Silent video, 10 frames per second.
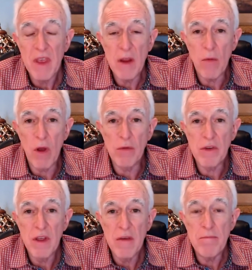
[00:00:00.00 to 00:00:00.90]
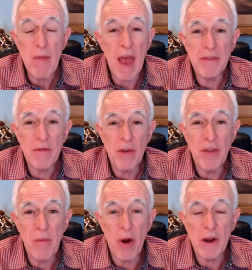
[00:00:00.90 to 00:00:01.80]
He wrote, mastering
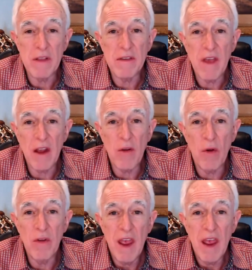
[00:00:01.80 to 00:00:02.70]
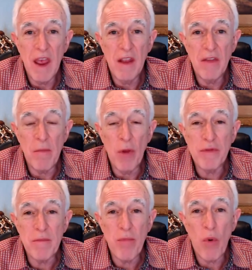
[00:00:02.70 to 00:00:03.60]
the market cycle and the
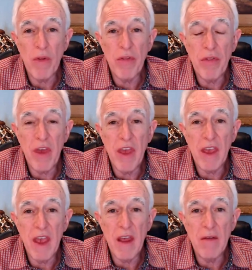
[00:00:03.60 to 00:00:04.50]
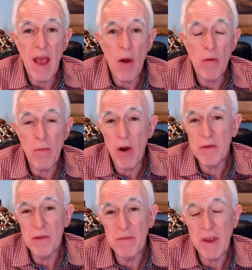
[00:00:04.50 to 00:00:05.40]
most important thing. And Howard
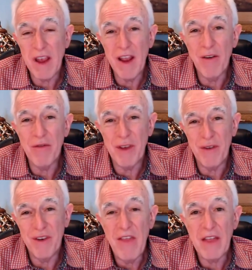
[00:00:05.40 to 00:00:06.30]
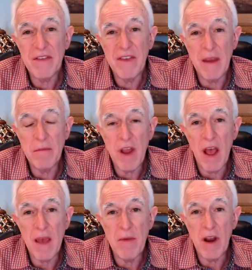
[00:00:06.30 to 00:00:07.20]
Marks was being interviewed that same
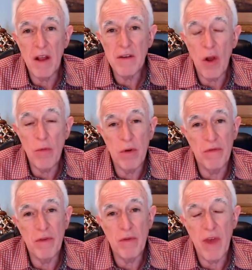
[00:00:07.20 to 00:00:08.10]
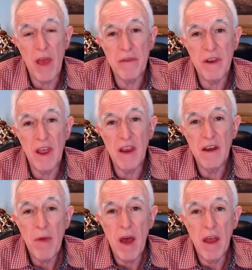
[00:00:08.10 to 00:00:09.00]
time in October of
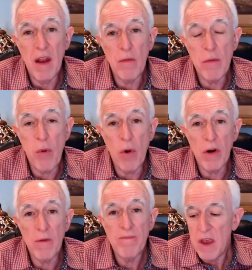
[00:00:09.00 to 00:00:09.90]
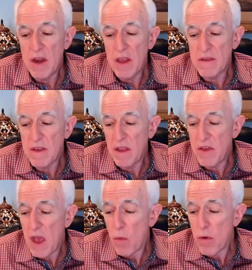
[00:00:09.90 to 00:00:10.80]
2008 by a reporter. And he said,
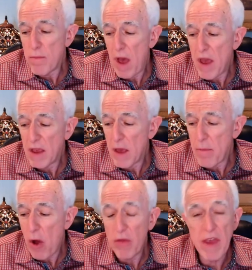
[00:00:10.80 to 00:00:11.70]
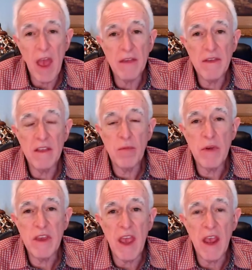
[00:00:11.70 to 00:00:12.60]
yeah, we're buying up all the assets
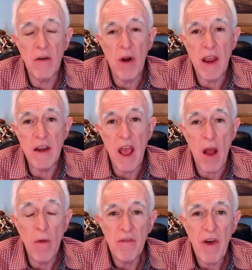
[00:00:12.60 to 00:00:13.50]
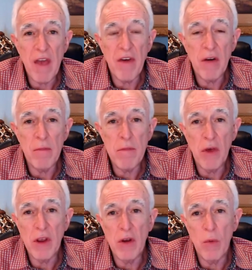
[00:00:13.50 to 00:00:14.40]
we can right now. 500
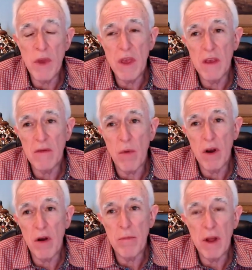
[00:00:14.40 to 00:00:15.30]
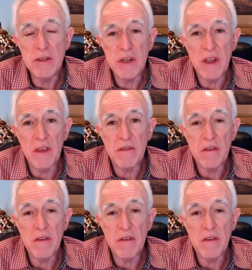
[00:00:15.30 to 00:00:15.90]
million a week is what our budget is